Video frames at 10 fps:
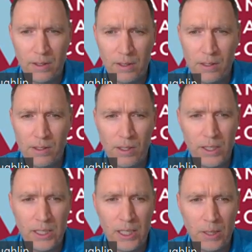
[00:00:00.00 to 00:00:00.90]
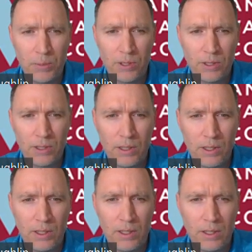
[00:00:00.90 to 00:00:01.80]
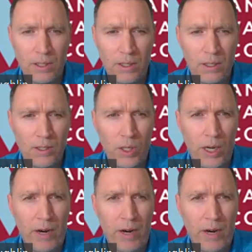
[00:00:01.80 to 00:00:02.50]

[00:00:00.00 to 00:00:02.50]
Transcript: Study tips. So